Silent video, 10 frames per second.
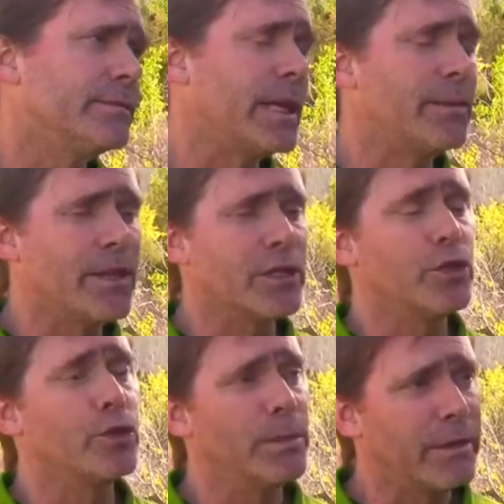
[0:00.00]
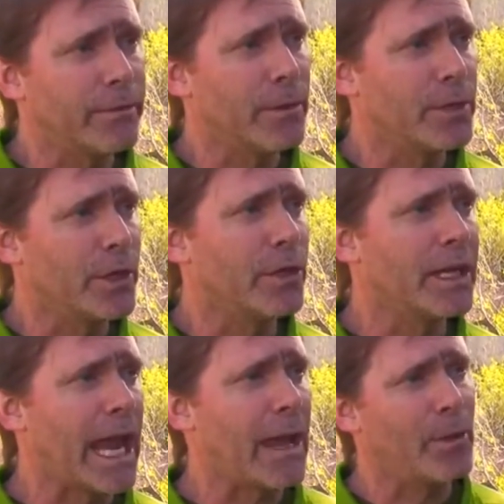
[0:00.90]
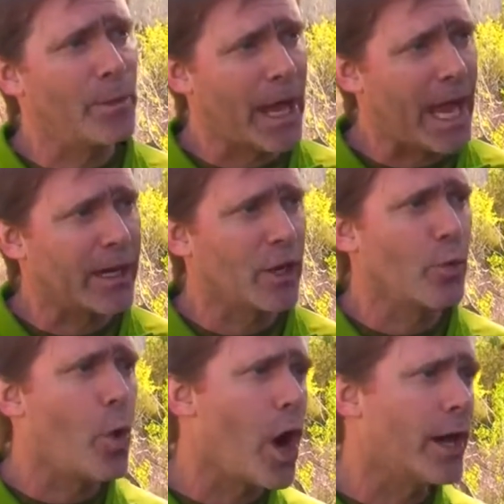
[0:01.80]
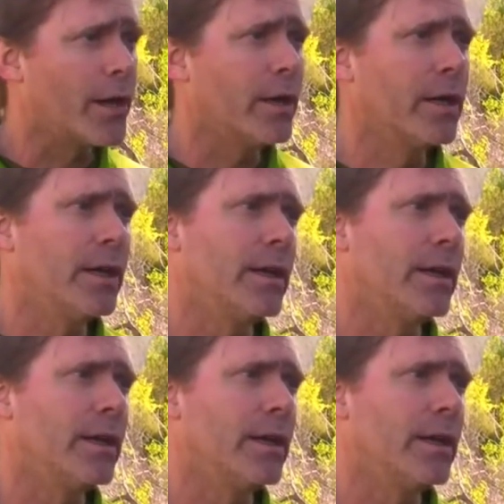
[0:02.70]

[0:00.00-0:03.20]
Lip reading: Maybe the tubing from your camelback or water